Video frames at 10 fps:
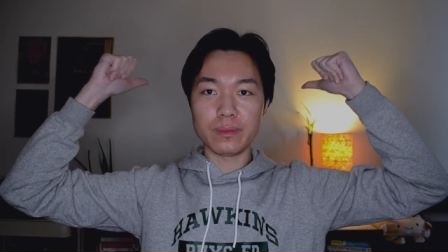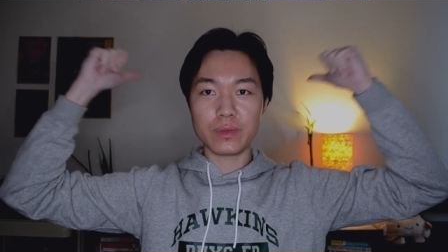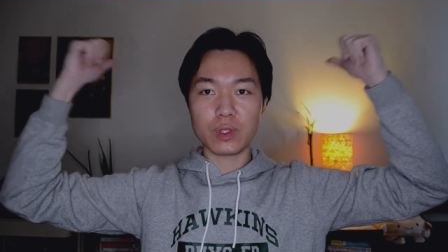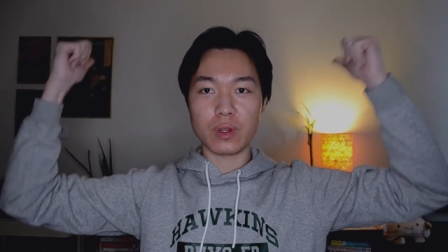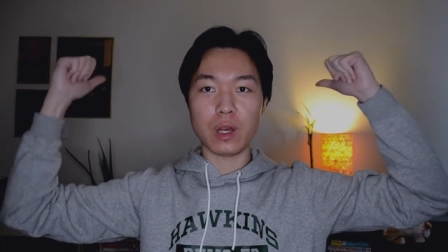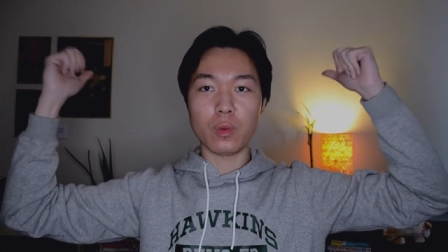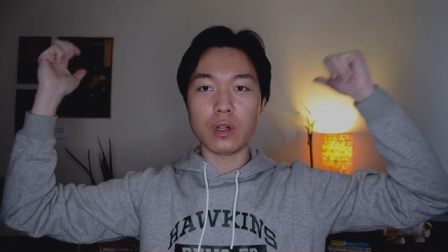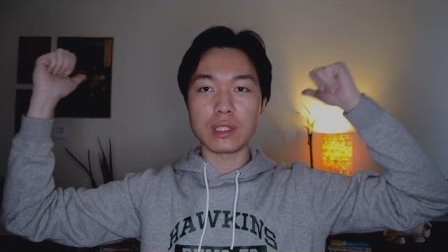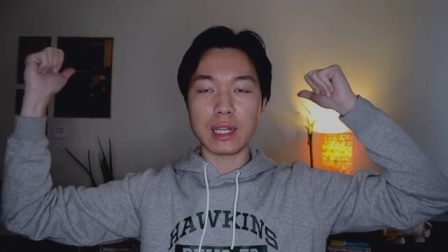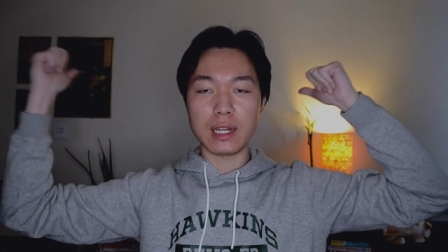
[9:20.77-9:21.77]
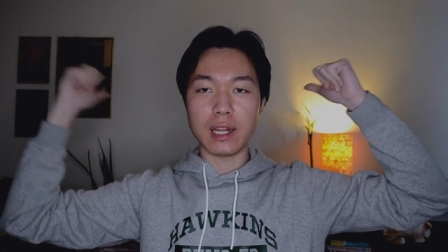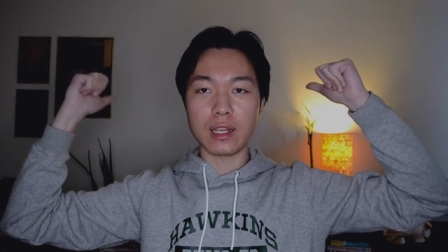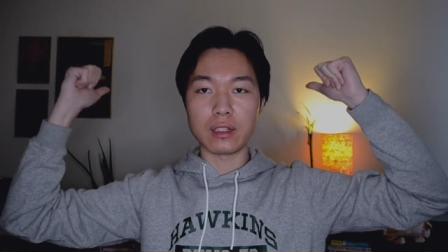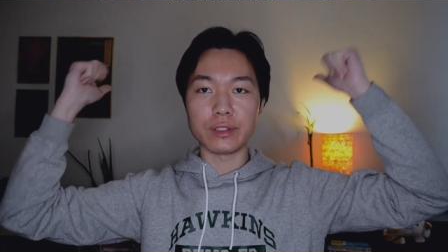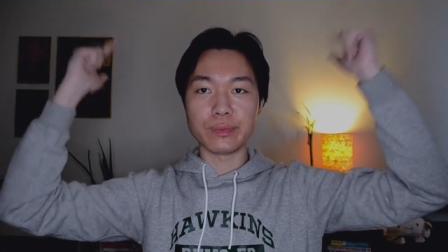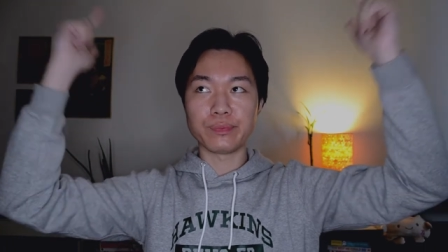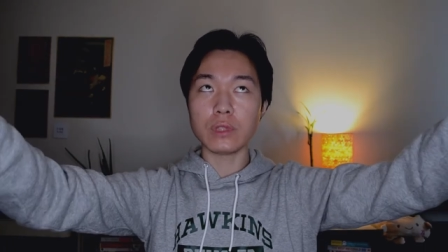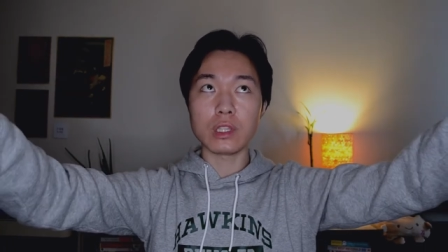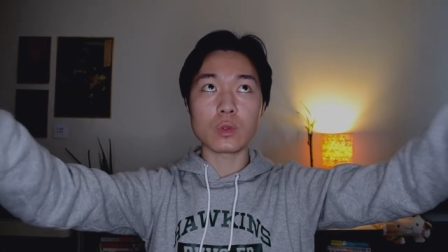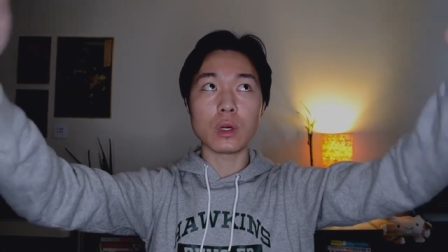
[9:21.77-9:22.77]
So that wall is at an angle,
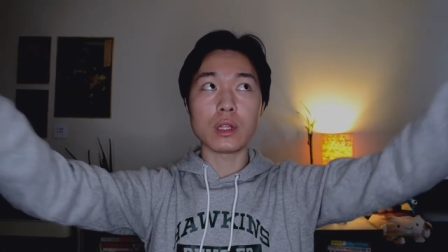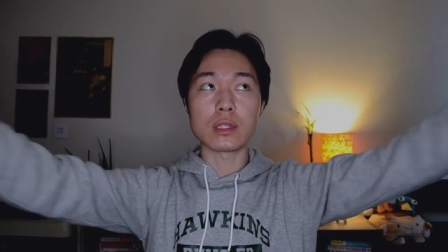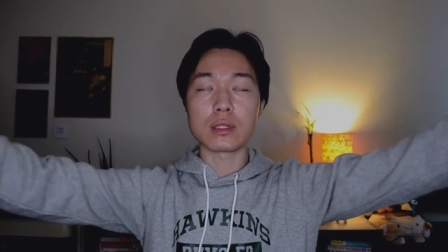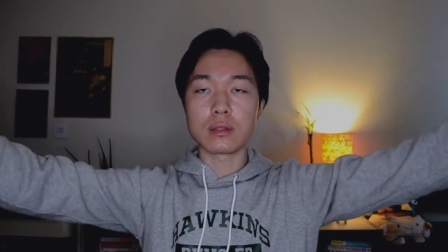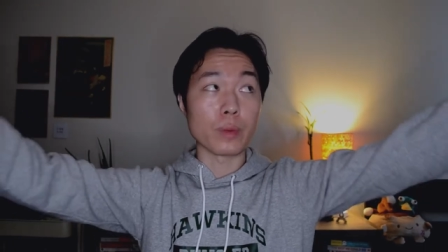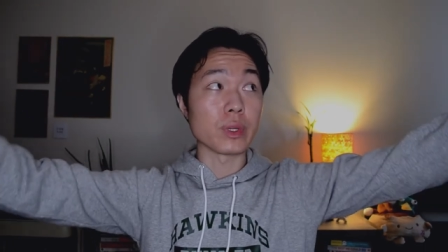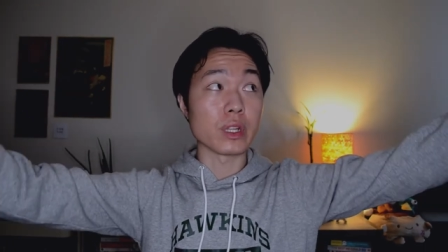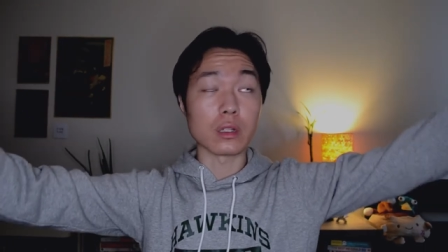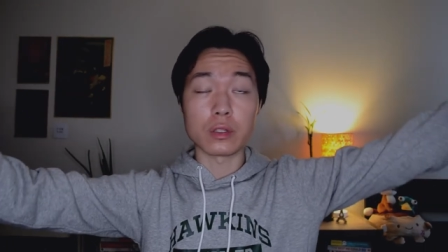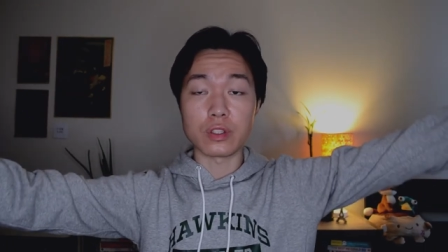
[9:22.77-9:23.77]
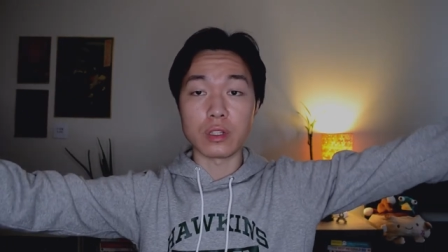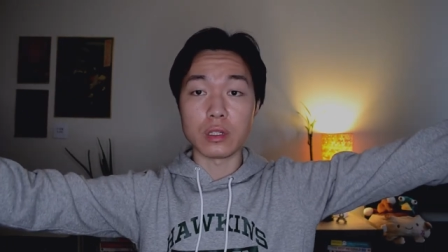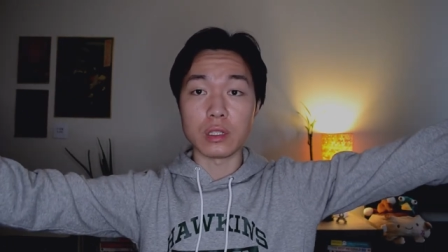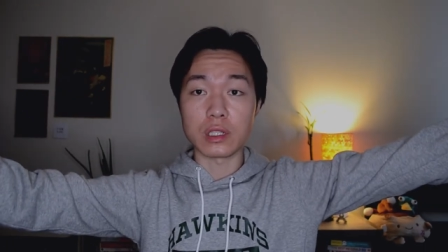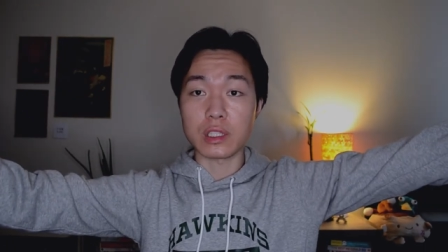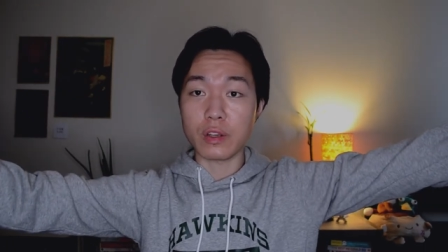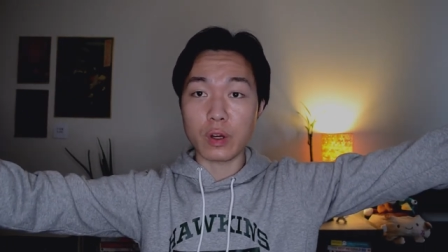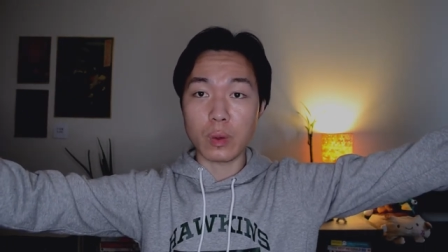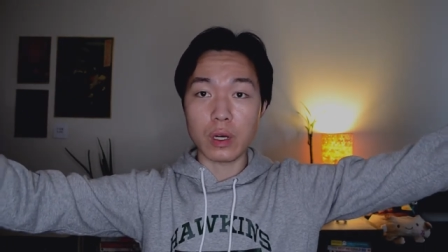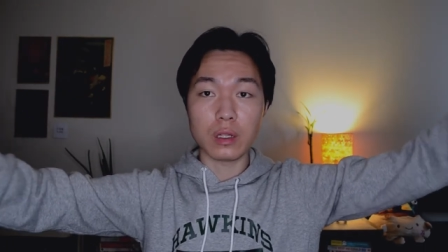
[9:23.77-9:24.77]
and this wall is perpendicular to the
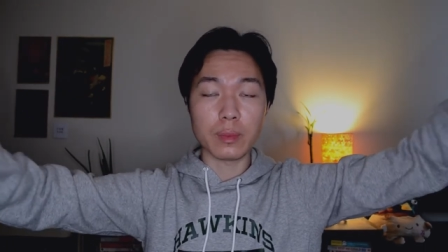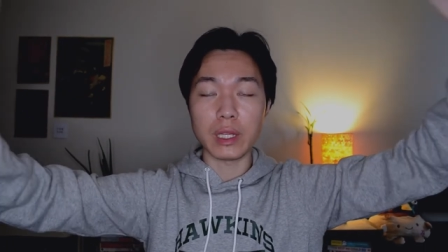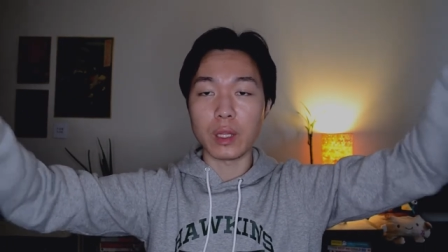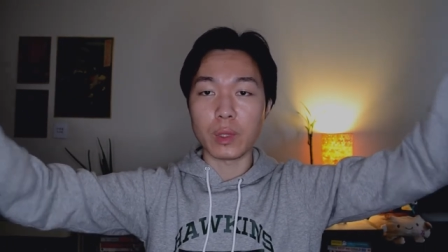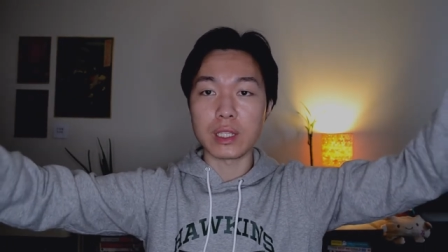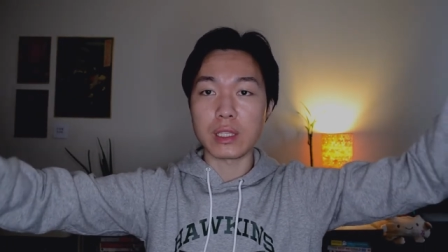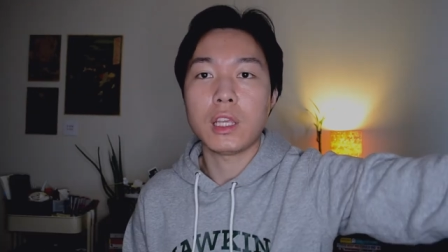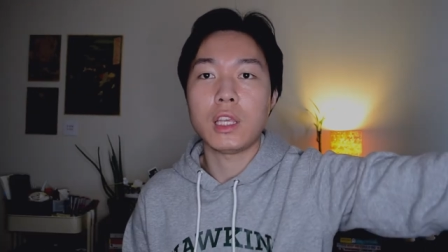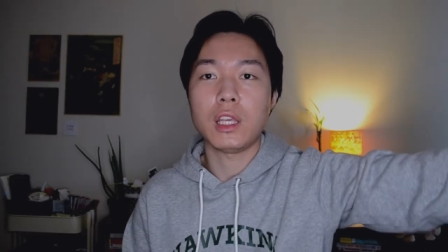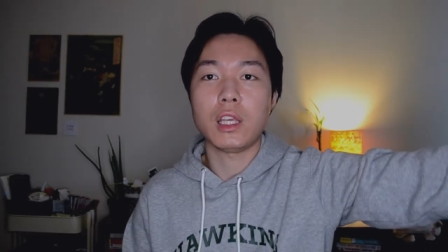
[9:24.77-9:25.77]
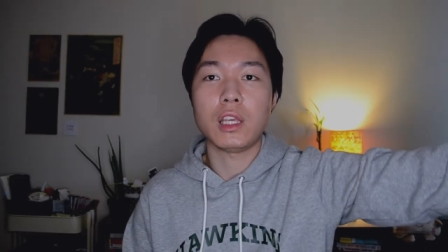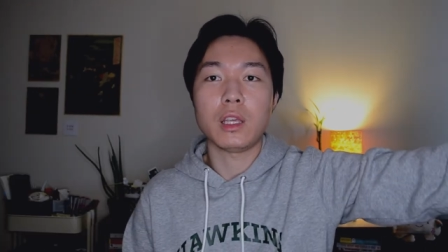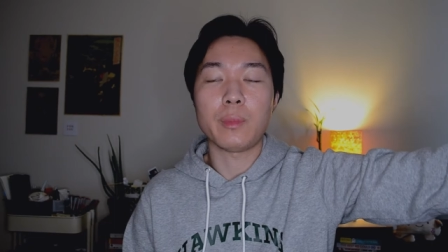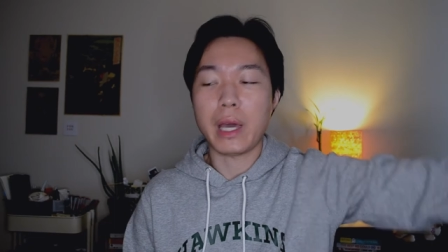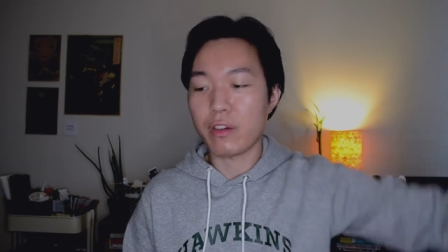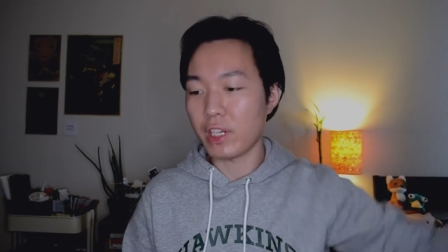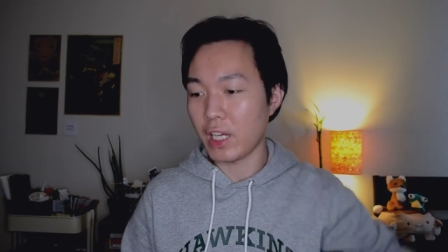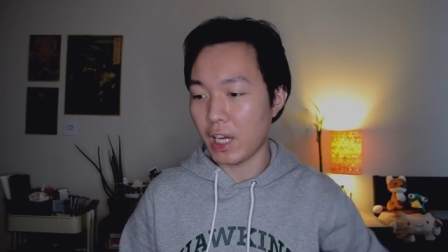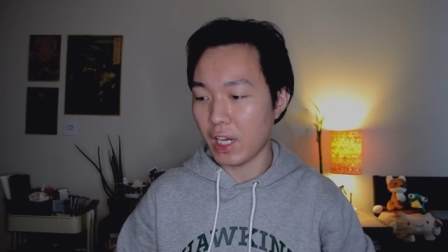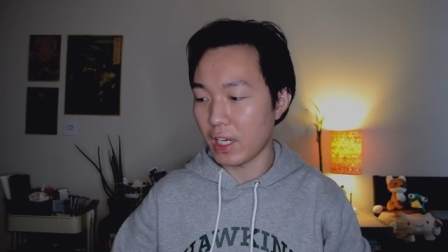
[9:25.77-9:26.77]
exterior wall. But anyways, battery
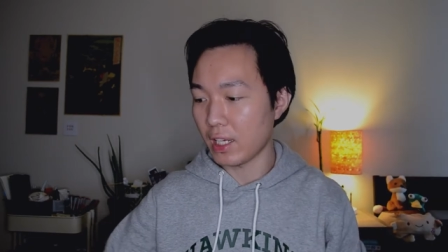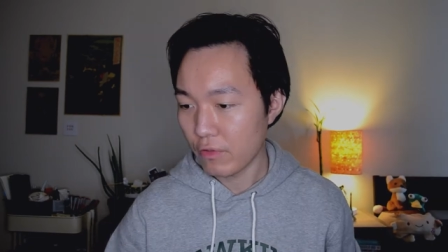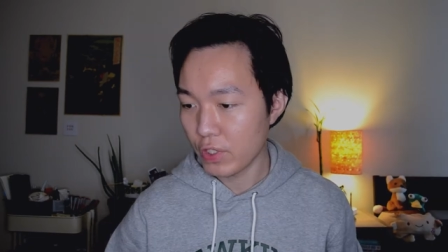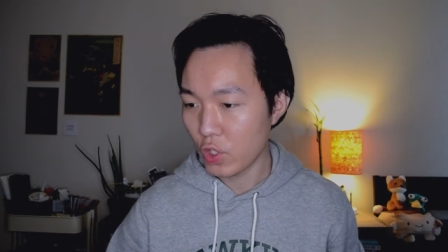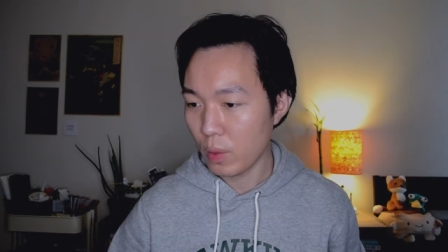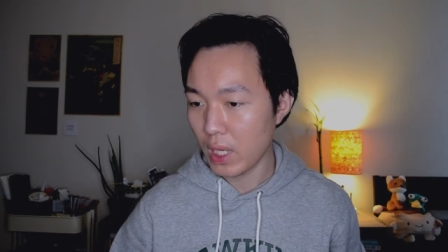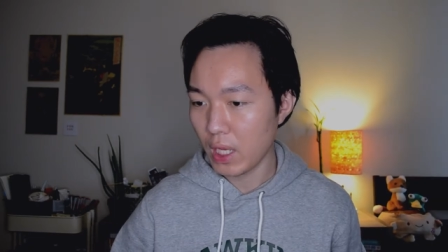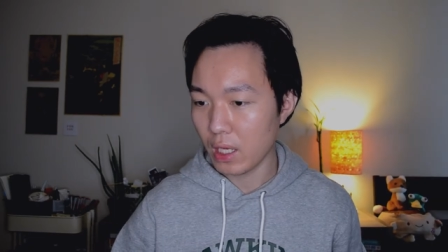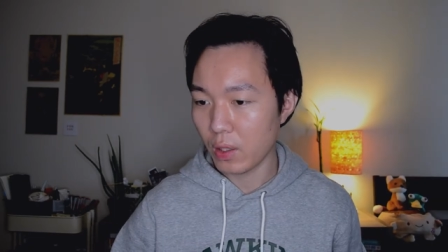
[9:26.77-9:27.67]
died. Resuming,